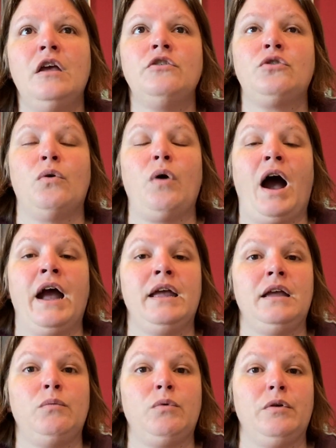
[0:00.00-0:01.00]
So
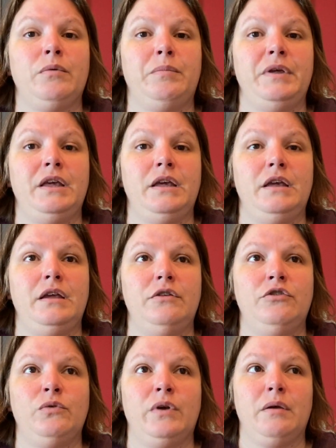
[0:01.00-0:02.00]
I will be
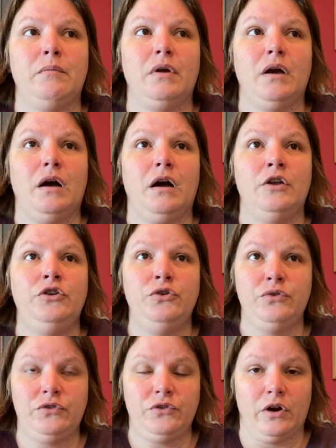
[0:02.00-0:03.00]
doing a
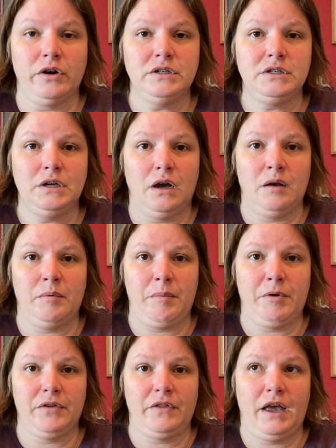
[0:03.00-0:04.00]
new start on my
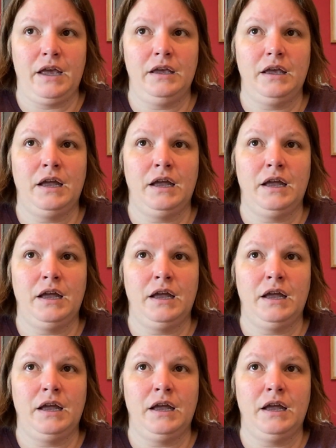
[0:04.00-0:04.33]
birthday,